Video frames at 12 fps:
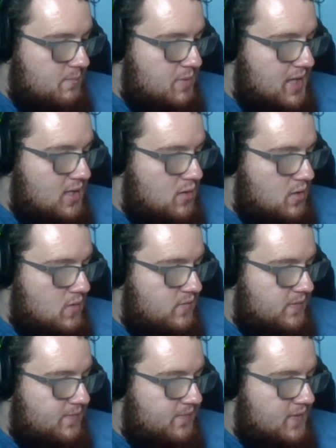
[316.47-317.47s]
Bing
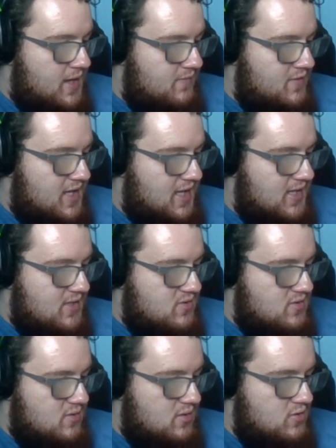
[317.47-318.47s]
over five
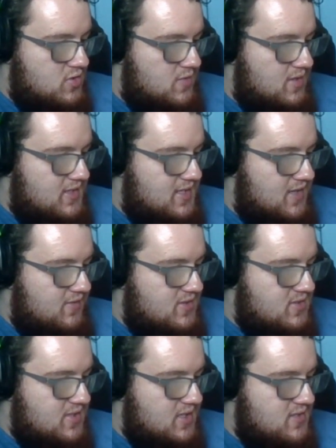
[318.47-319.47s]
days, or doing daily
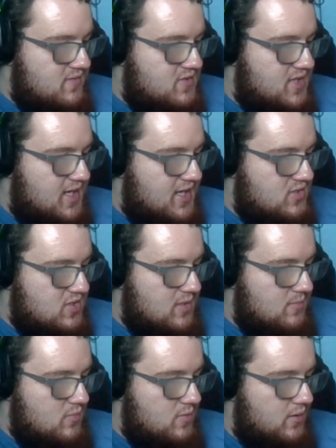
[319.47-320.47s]
sets of tasks
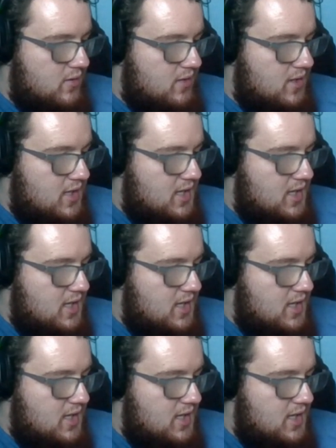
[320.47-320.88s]
and more.